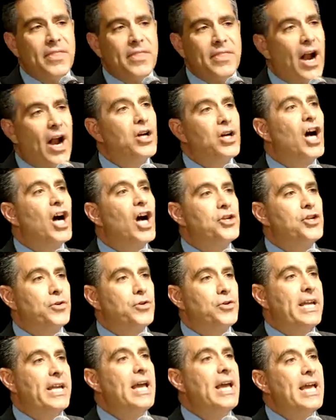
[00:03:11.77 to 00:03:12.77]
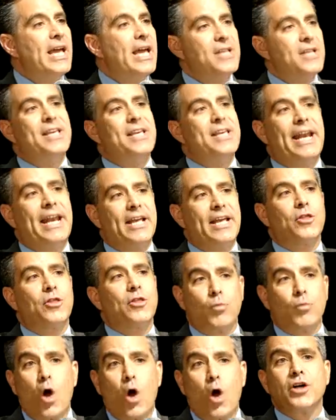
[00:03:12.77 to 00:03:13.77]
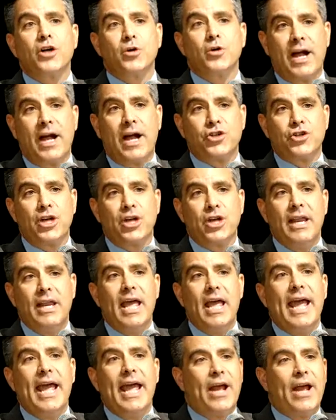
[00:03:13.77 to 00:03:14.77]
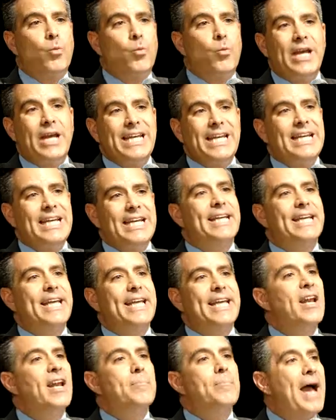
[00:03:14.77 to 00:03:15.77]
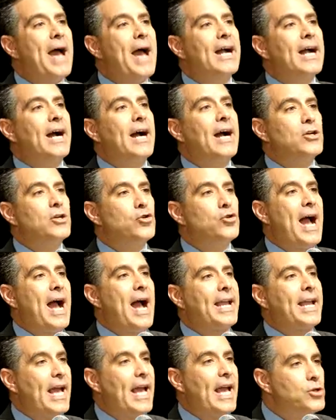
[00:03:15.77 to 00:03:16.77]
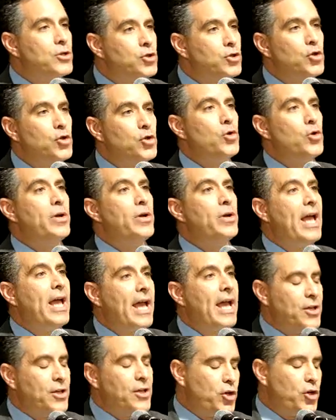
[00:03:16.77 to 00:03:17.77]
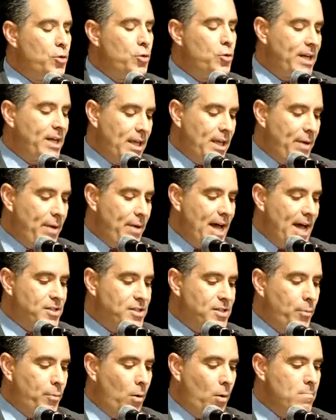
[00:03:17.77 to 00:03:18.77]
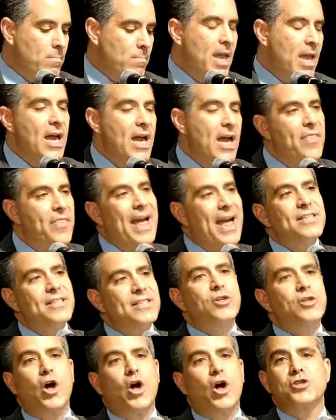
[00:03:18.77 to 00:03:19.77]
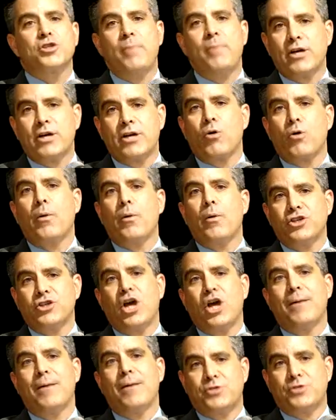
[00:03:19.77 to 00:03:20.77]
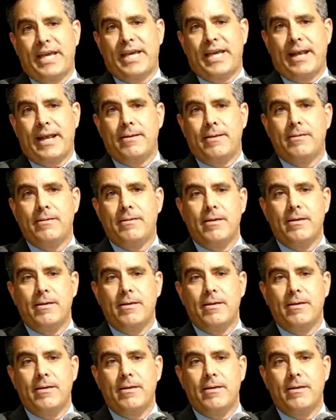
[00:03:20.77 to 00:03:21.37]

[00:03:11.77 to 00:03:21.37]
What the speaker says: that our country is heading in the wrong direction, and we need to get it back on track as soon as humanly possible. That starts by growing jobs again.